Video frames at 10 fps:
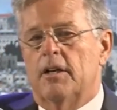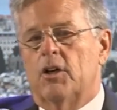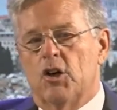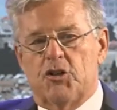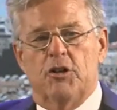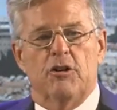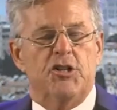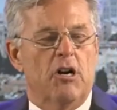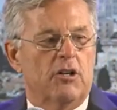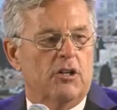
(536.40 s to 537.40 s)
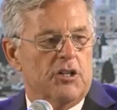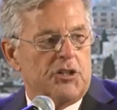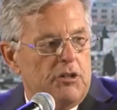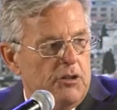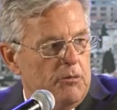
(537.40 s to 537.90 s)
Jared
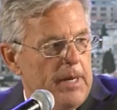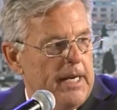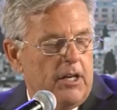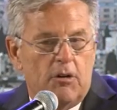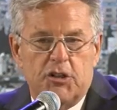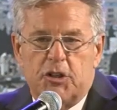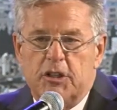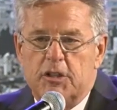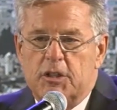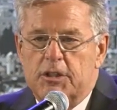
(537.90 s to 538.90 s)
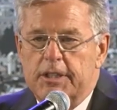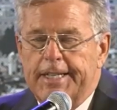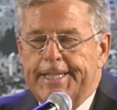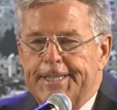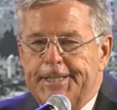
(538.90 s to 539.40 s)
Kushner, who many Christians
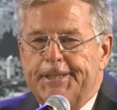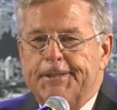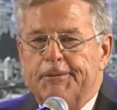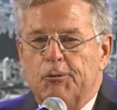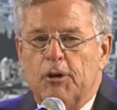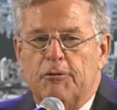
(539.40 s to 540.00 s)
were